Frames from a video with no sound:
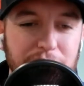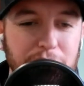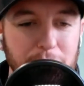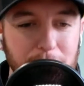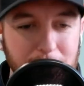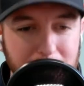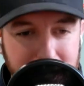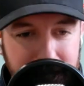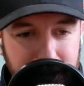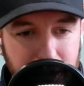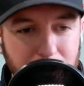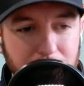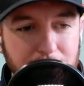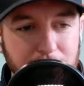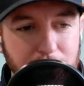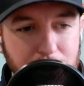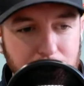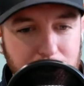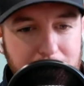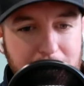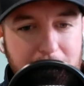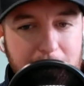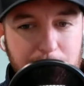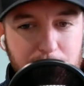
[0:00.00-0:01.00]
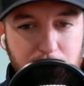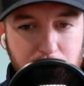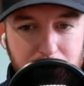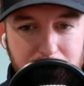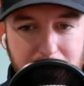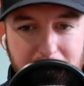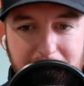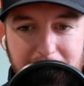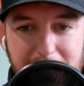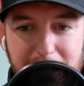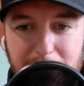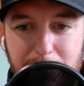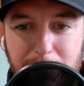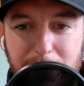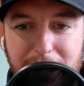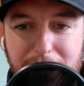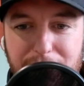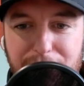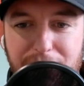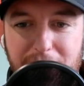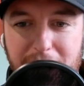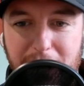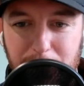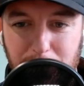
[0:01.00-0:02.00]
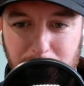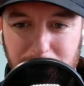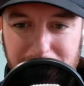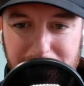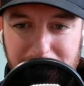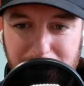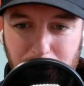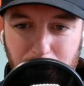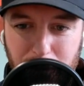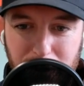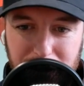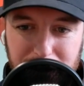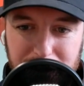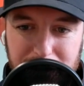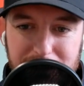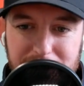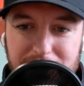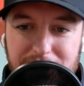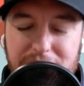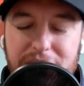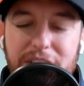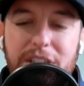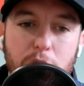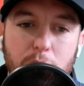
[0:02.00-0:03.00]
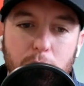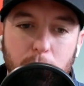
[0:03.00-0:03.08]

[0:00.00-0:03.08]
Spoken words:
You're right. All the good names are taken, but I found one that works.